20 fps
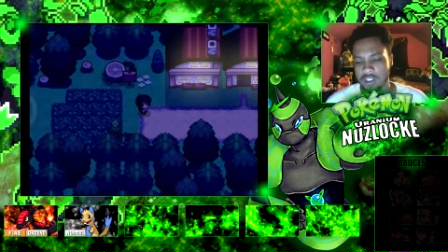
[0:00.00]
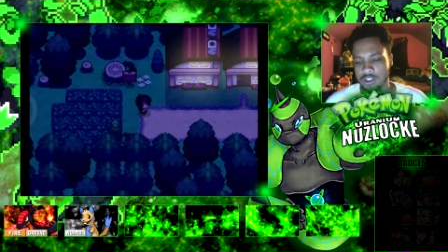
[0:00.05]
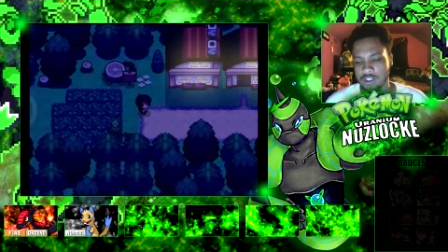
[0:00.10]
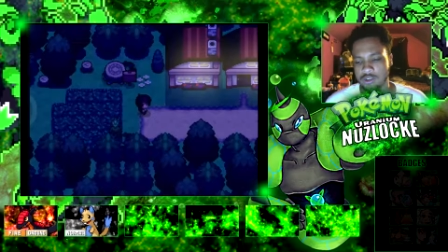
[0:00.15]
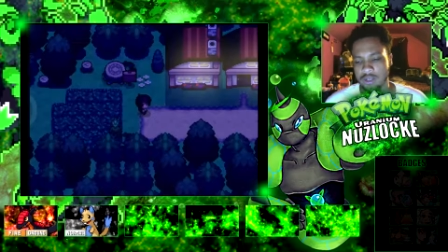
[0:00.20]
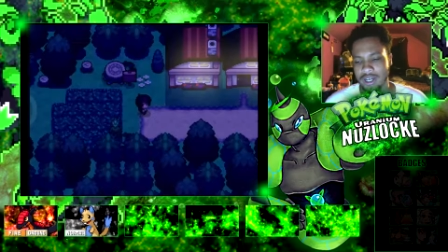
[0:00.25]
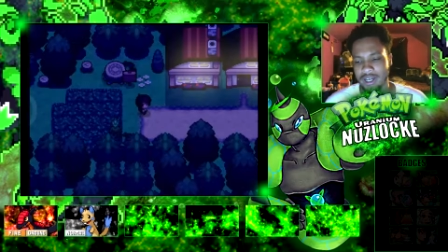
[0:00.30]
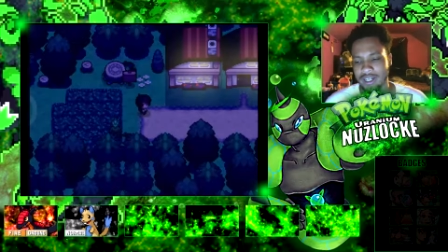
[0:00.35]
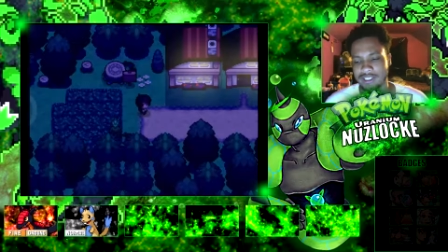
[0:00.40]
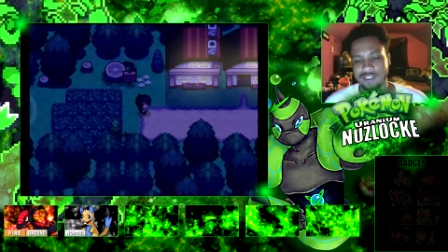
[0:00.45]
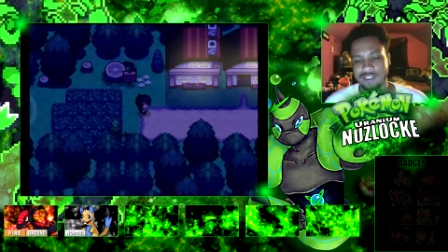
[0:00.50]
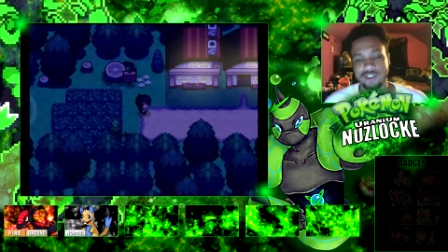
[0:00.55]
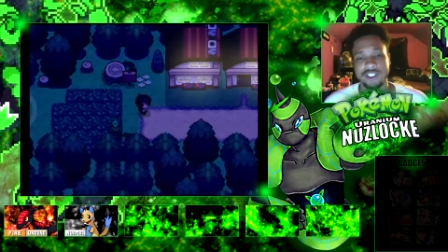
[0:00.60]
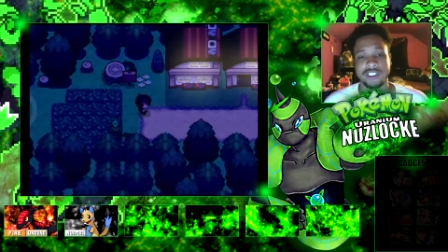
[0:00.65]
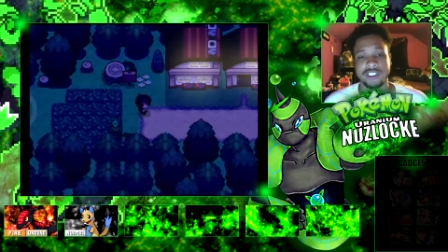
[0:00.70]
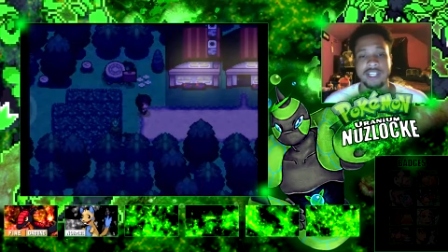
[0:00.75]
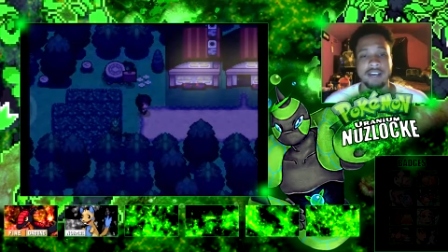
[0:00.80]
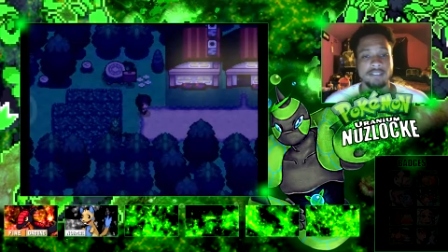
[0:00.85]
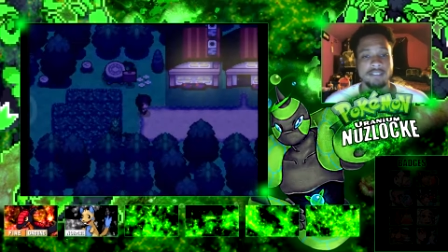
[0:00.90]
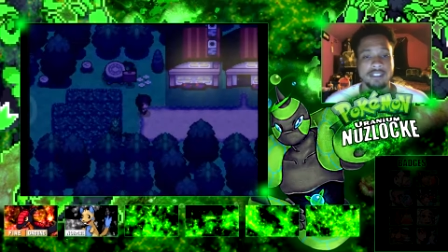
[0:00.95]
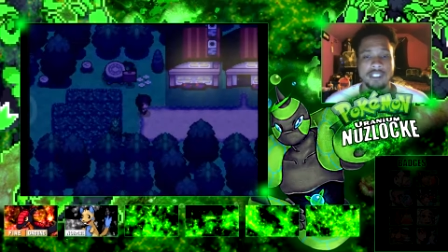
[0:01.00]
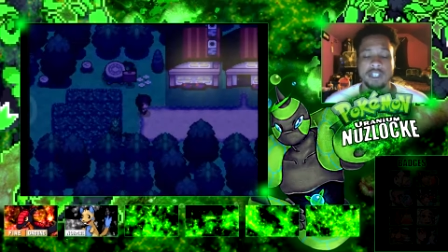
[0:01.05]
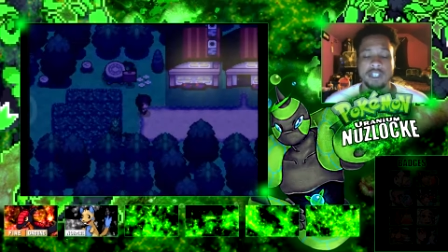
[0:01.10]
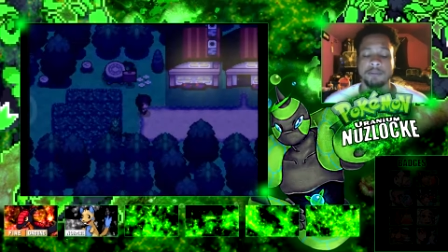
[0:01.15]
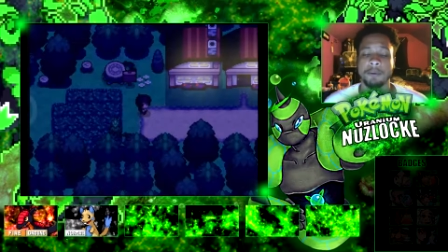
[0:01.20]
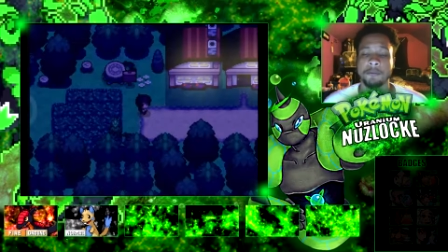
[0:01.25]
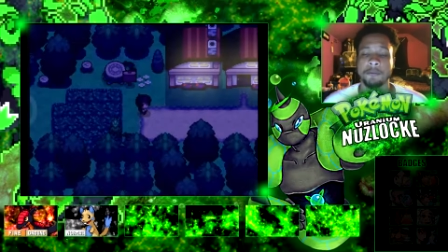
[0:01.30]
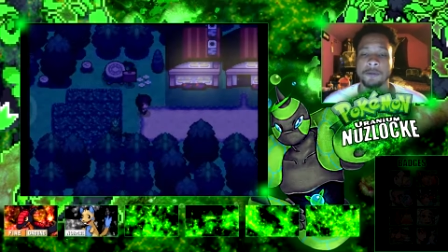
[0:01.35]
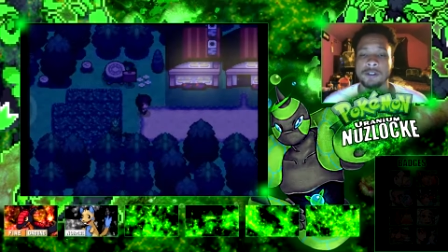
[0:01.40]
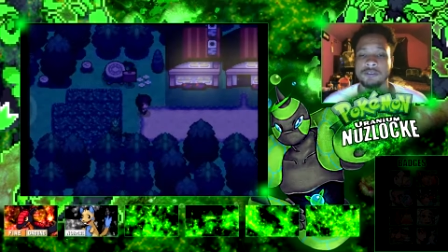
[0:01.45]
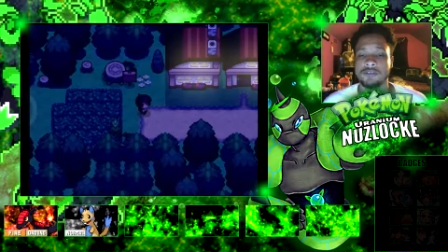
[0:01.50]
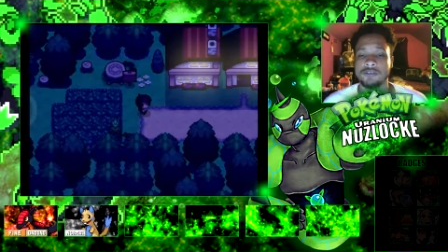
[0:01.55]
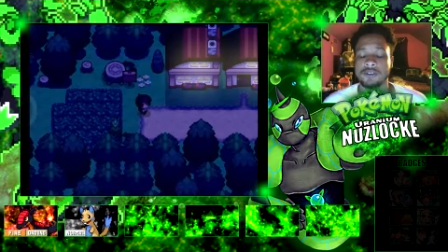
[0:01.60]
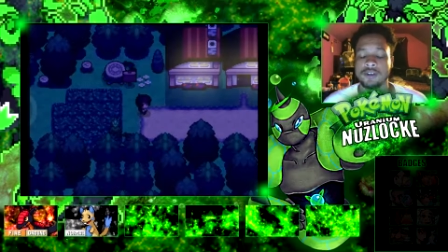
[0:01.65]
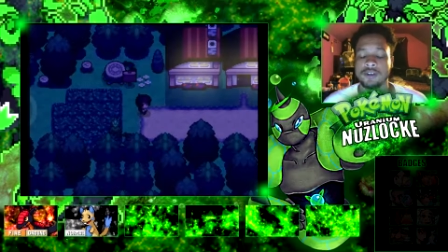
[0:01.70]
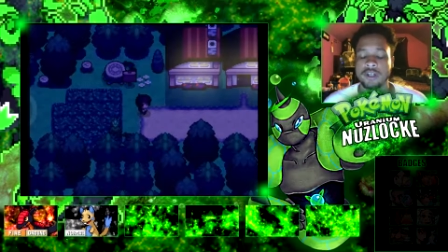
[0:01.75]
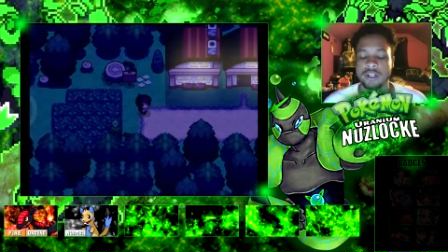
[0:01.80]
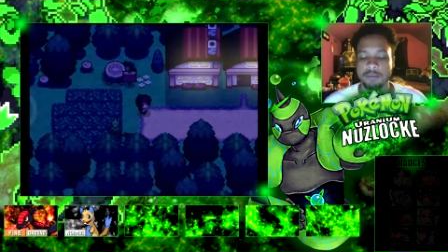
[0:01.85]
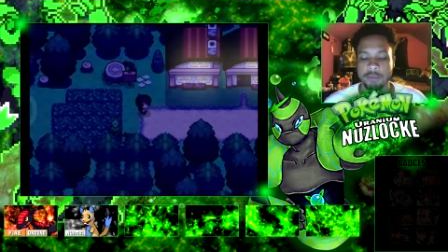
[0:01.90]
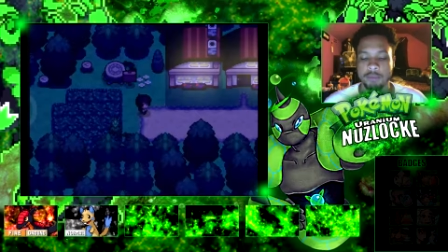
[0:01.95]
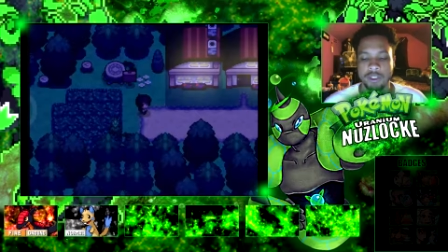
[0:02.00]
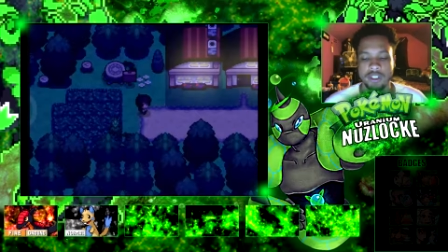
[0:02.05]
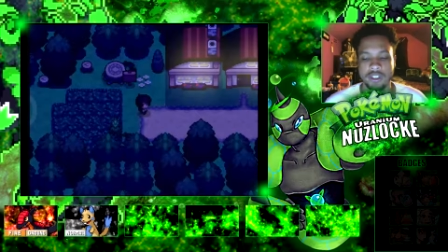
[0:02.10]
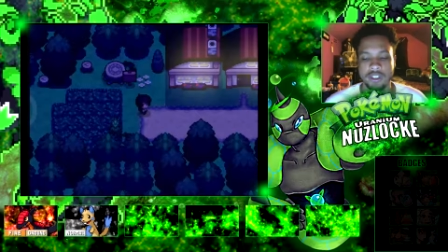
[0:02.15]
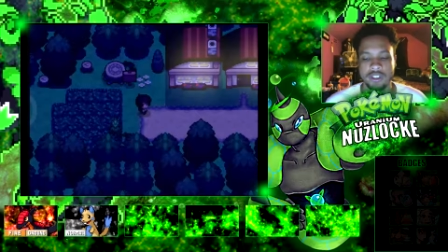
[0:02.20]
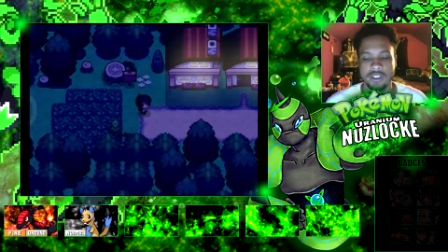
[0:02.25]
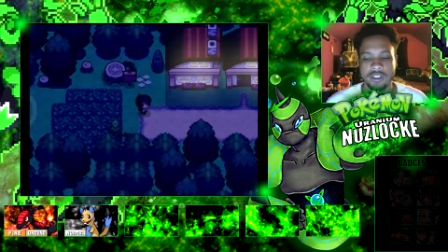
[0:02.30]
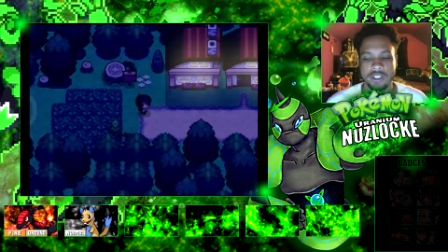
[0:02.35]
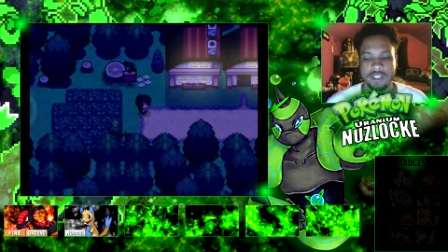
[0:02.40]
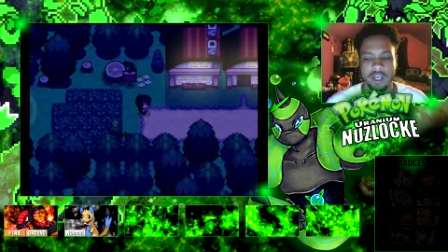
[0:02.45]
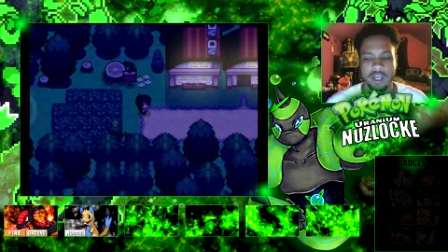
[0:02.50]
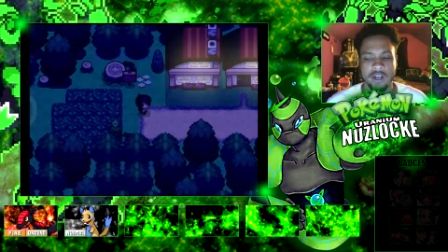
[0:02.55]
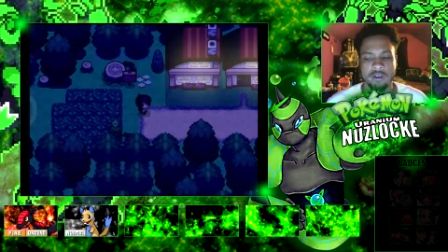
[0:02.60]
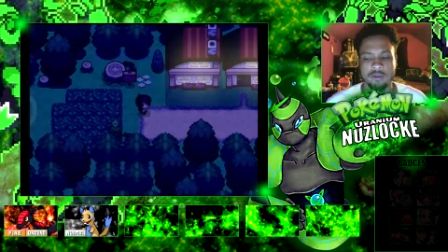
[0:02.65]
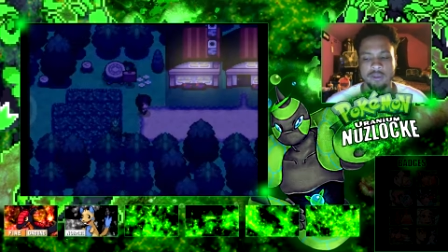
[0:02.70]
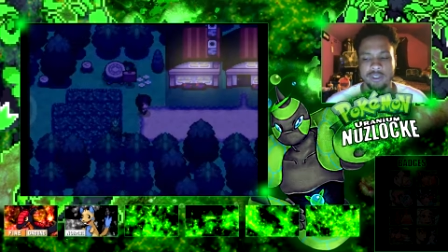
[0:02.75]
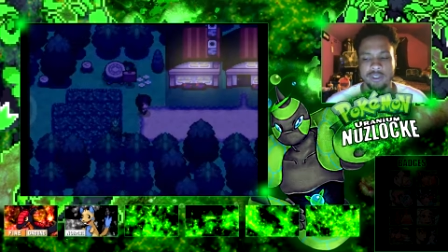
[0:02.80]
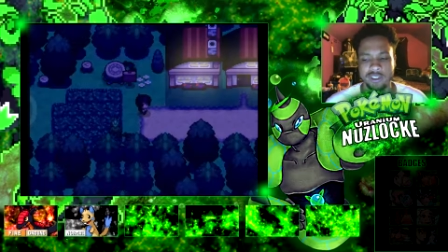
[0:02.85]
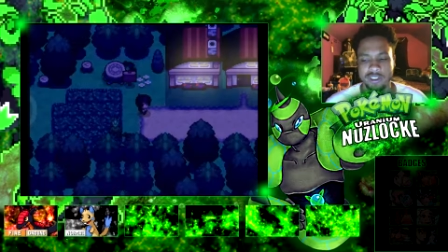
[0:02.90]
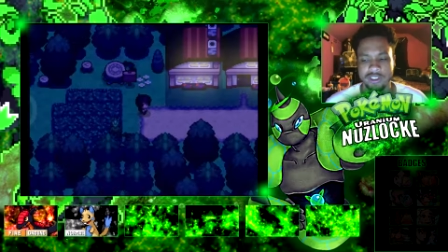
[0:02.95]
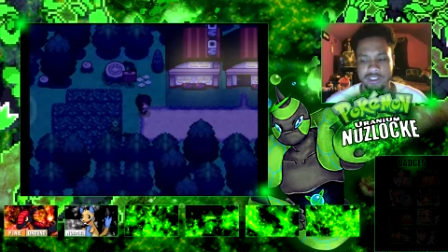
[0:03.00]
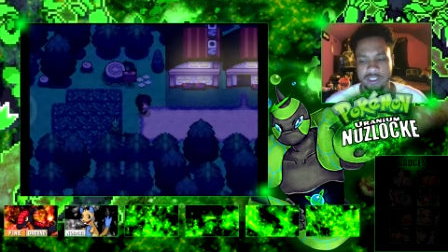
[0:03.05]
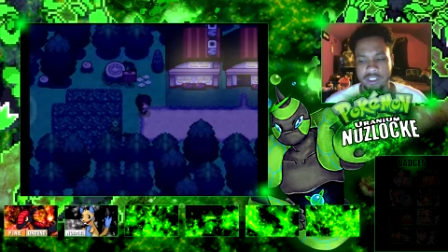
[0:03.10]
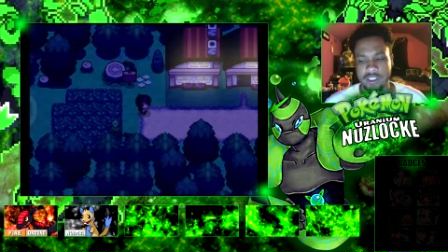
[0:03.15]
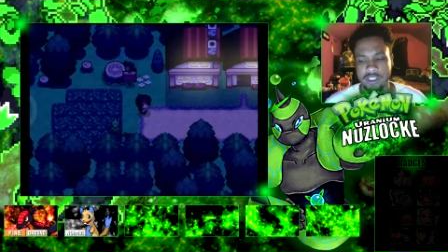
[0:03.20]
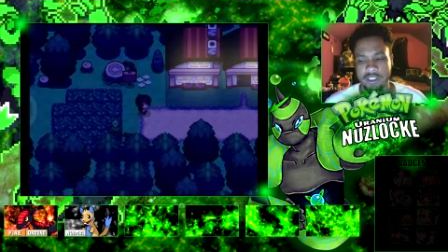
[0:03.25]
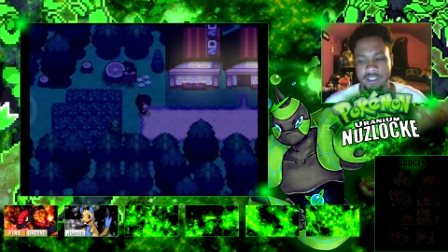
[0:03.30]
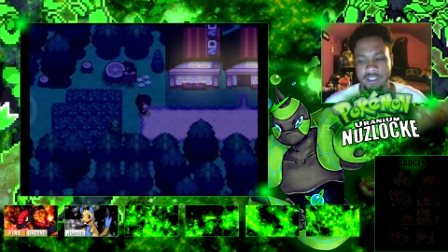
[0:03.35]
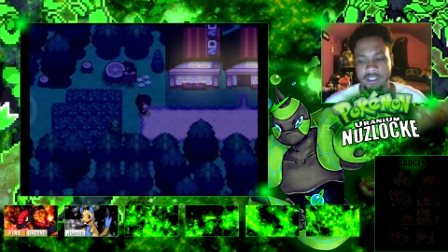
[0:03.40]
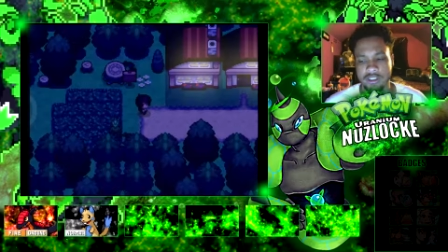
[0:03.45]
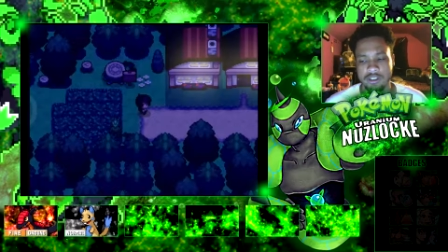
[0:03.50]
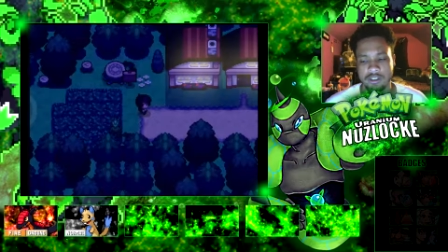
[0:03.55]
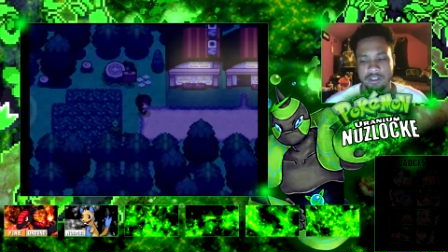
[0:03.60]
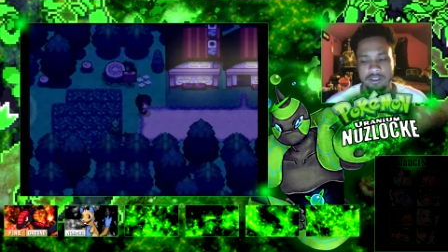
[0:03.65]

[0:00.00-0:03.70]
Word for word: You guys will just have to take my word for it because I don't really see